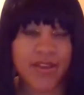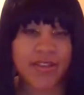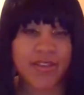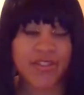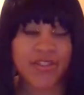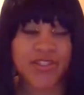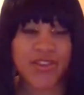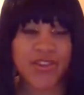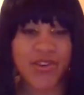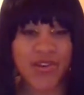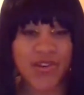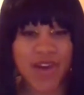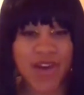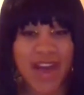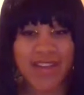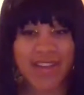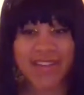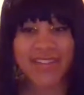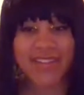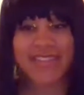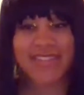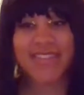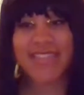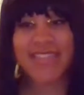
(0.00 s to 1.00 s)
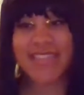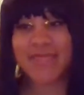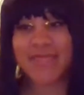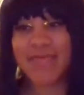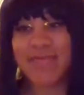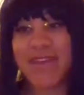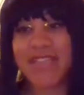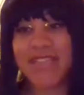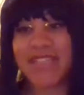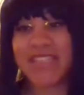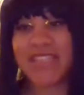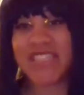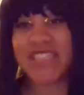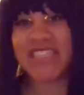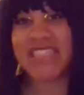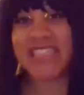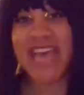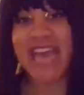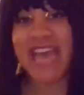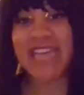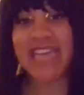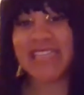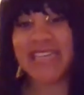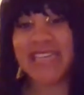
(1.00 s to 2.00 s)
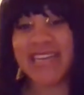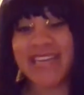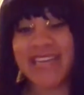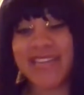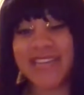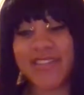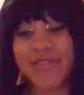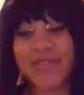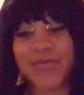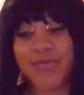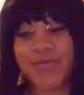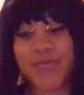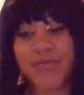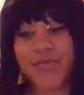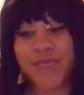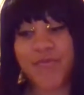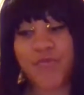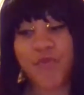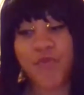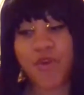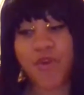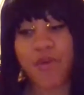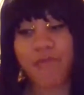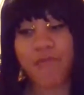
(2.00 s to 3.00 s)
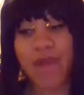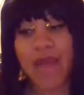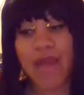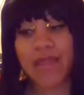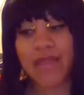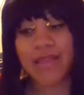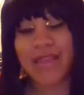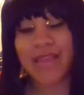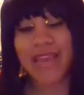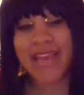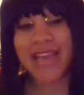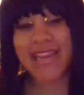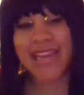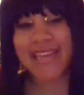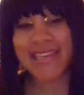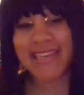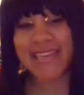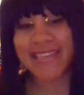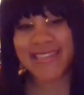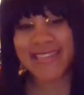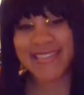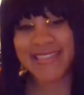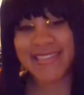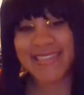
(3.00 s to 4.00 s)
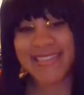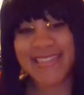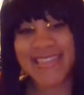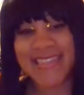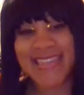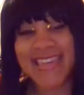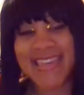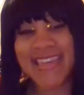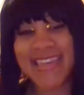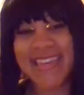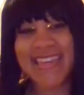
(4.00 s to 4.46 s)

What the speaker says: So this message exactly is for my ladies.